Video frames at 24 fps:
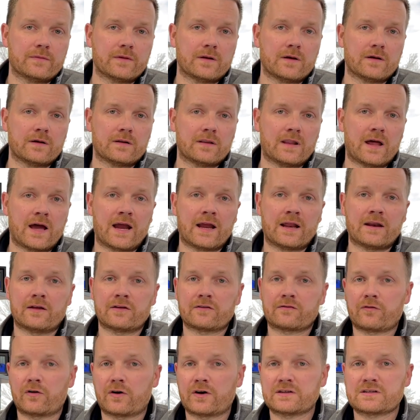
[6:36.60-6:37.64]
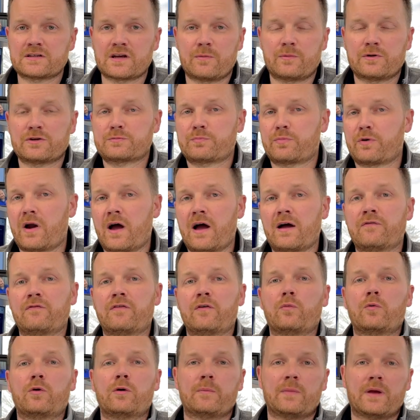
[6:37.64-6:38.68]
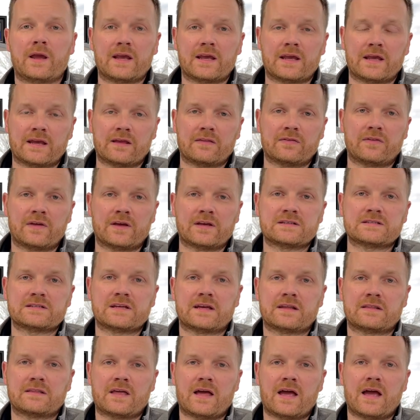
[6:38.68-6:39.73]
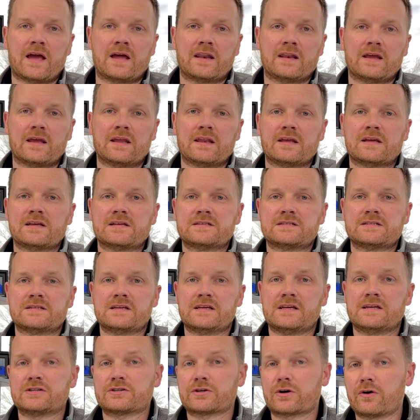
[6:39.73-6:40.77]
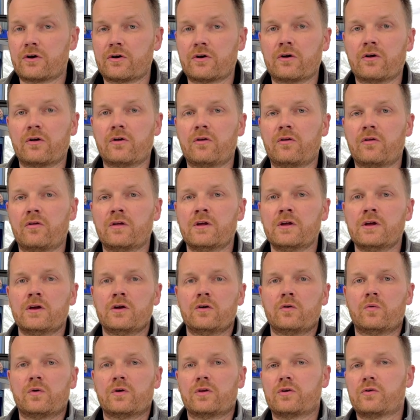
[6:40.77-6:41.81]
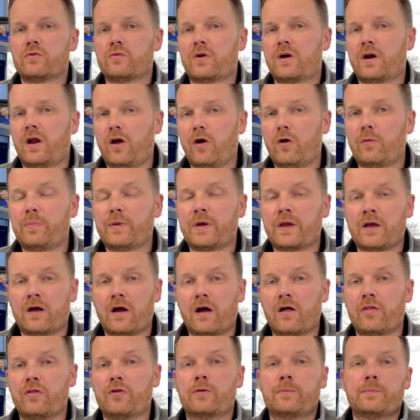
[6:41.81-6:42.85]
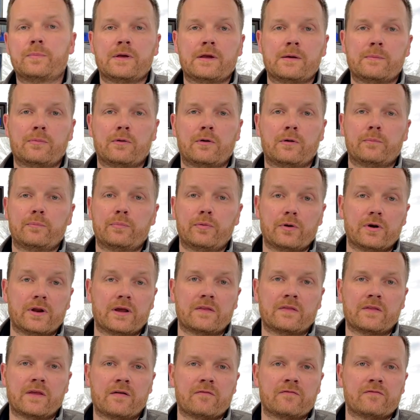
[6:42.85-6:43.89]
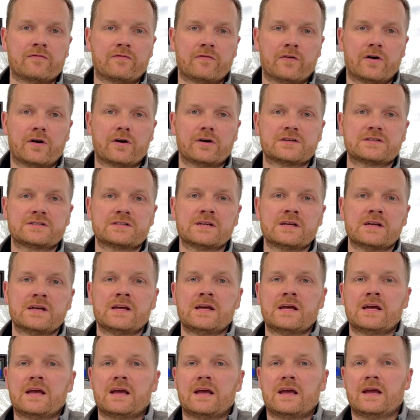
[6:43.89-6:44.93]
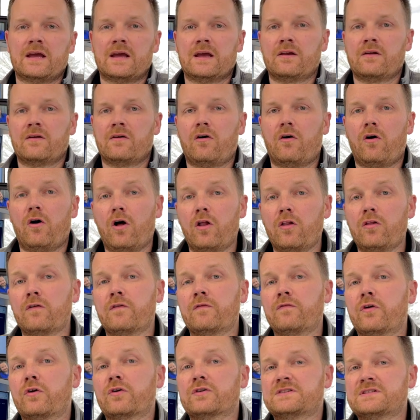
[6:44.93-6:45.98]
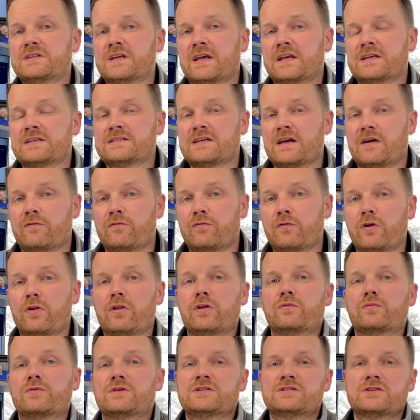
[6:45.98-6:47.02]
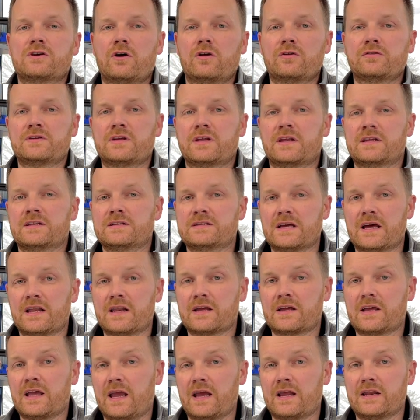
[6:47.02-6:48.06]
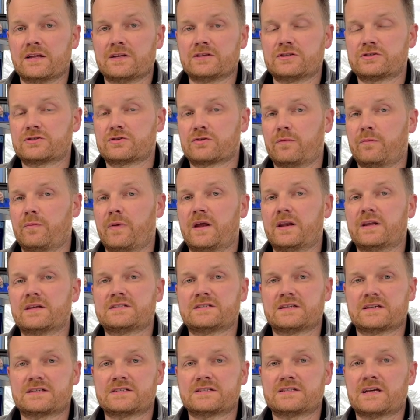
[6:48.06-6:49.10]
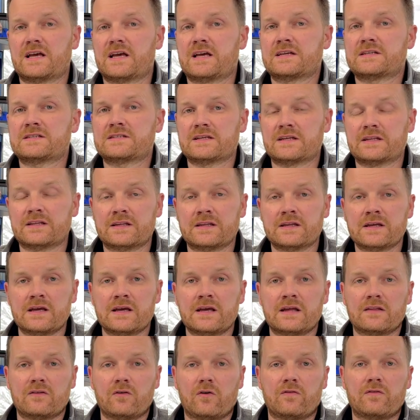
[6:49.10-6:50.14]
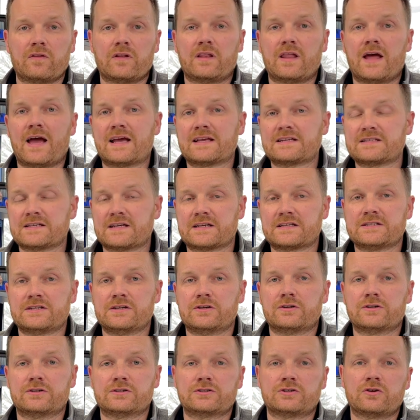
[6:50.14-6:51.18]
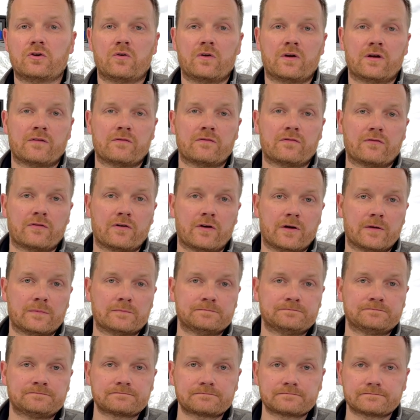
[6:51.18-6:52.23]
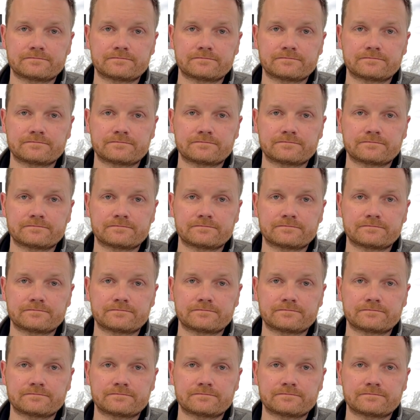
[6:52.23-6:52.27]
line as far as how much profit we're making and things like that. It is eternal when you are helping other people and putting them first. And all of those things have really resulted in dedicated tremendous success. And over the last 6 years, going from,